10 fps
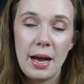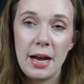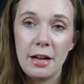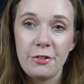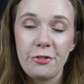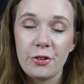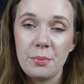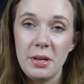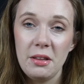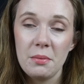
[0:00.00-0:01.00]
and for
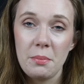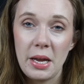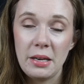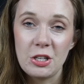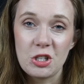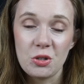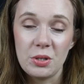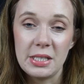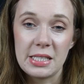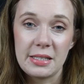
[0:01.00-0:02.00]
me the main issue
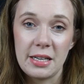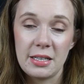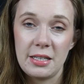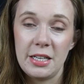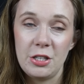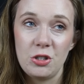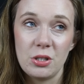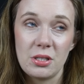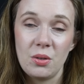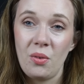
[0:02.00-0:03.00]
is that I
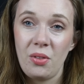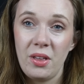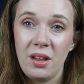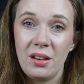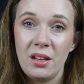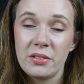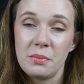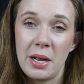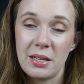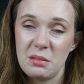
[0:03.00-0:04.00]
just don't think it gives
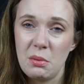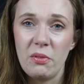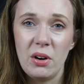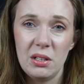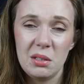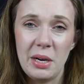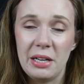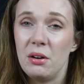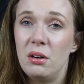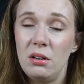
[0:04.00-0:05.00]
maximum volume
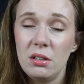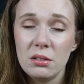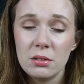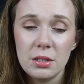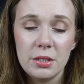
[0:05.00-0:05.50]
at all.